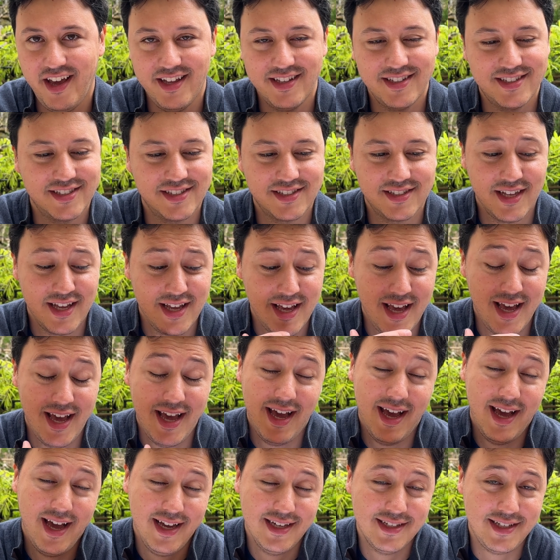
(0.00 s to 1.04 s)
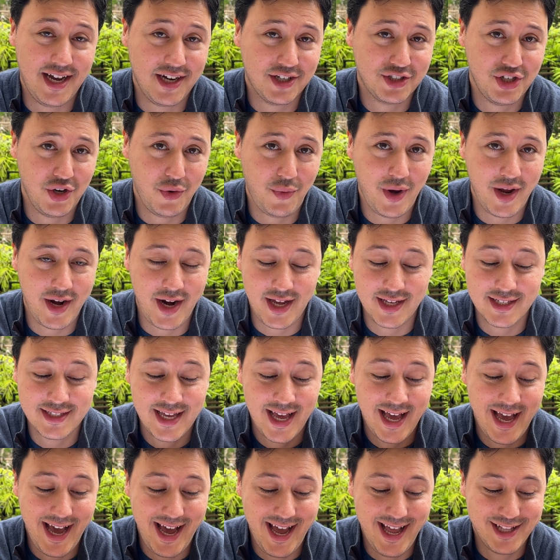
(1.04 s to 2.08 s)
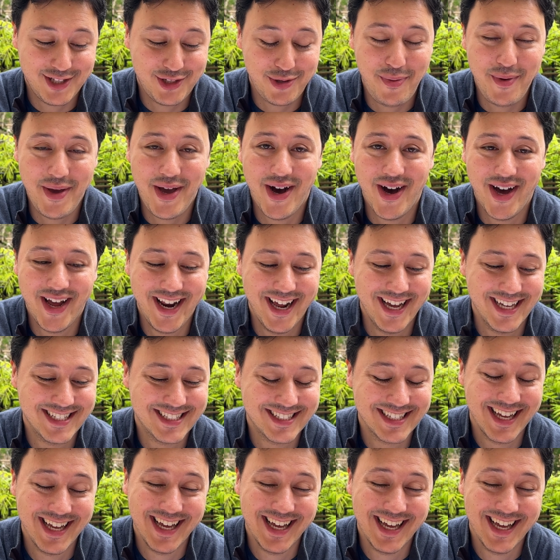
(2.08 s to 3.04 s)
It's actually quite nice. And to be honest,